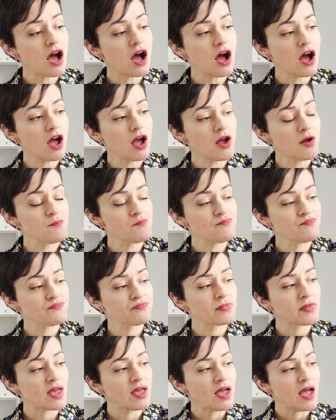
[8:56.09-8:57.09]

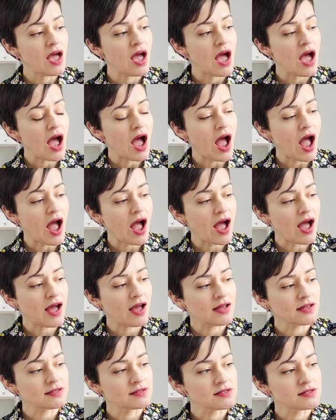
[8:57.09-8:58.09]

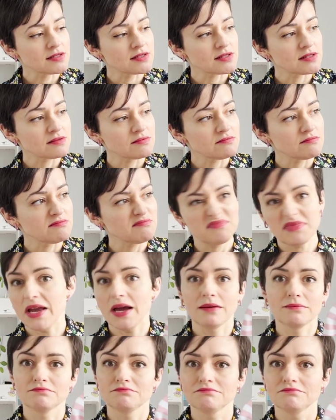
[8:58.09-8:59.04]
And yeah,